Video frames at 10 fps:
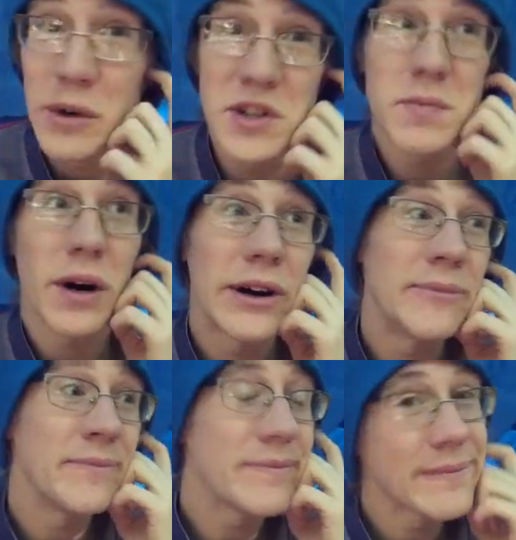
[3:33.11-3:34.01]
the most
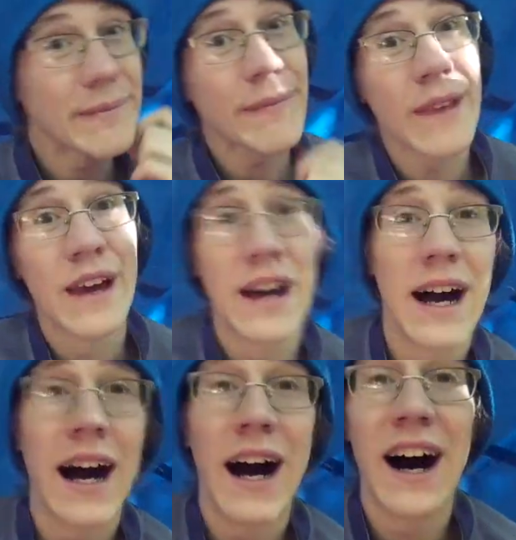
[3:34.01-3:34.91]
part.
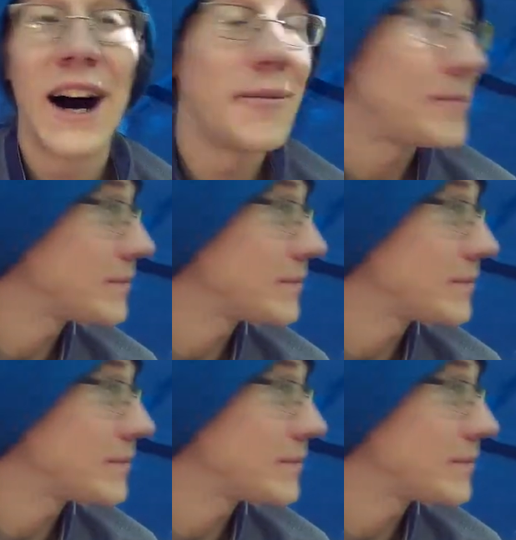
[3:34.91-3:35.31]
I